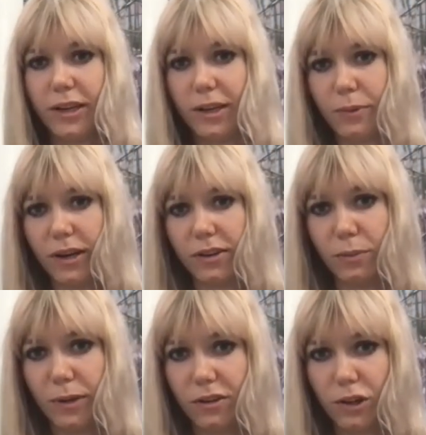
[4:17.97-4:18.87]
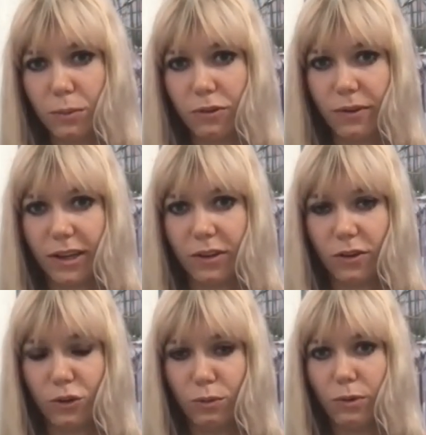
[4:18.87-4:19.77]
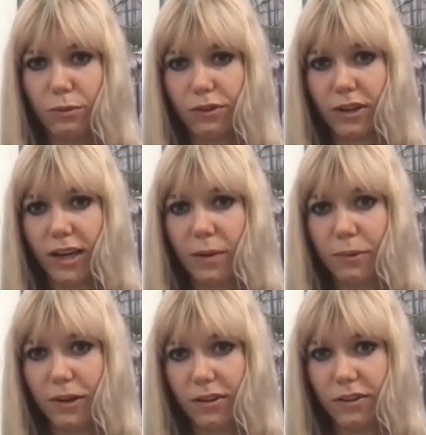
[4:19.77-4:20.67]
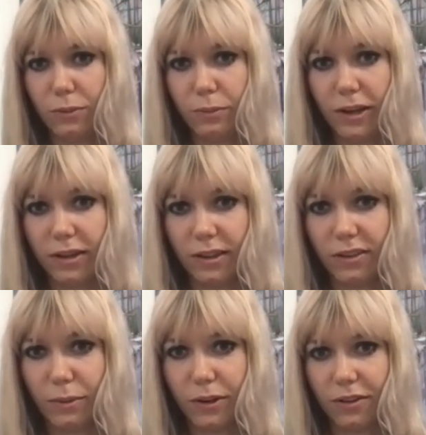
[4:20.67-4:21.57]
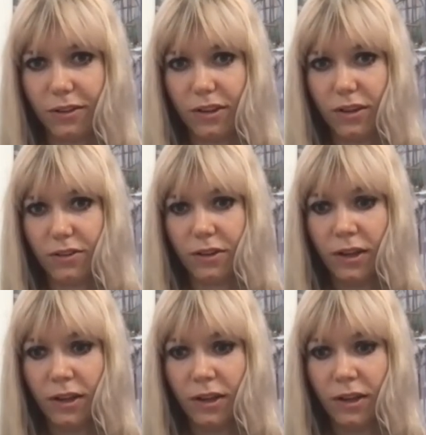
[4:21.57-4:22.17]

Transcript: impact on me in terms of like not knowing what was going to happen. I had 2 planned exhibitions that got